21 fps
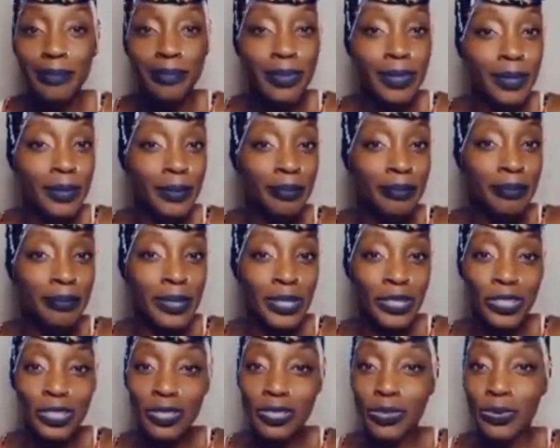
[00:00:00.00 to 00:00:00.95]
Keep them
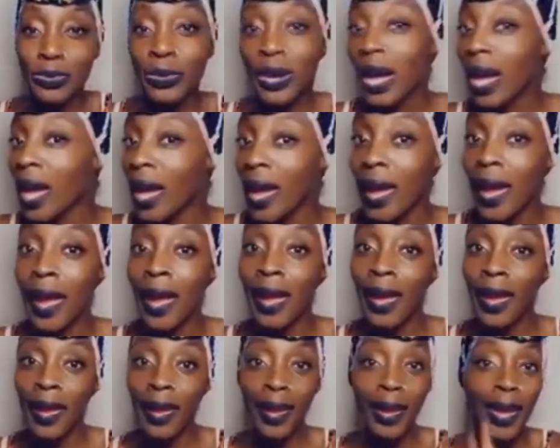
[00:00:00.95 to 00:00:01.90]
bitches
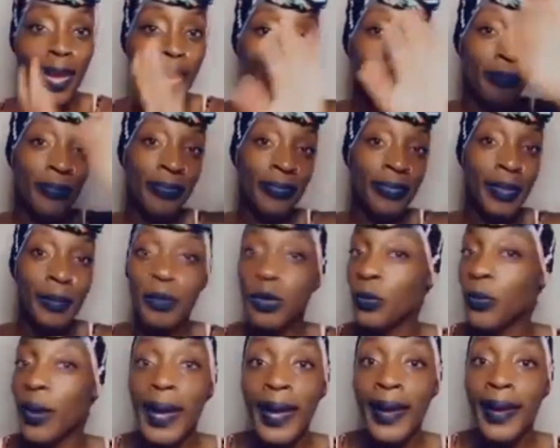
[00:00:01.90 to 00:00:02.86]
away. Keep them
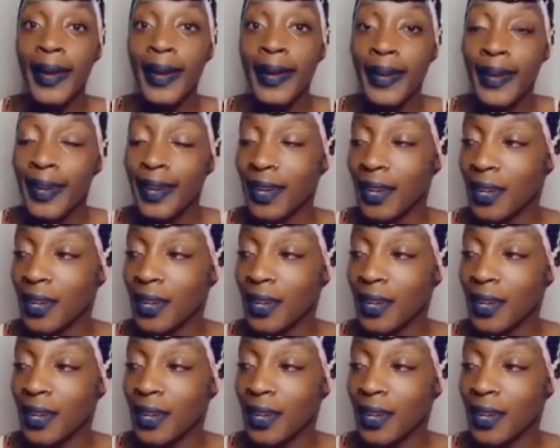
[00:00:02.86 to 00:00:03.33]
away.